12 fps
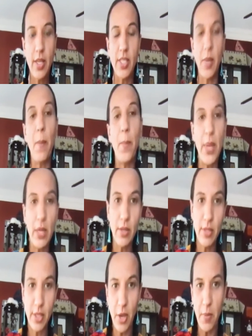to
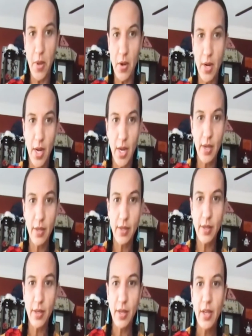build community,
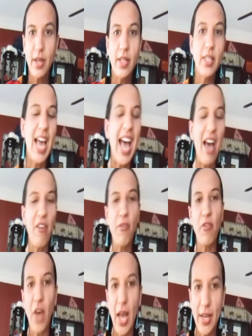to have
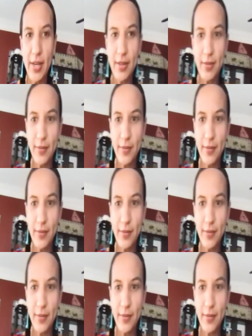fun,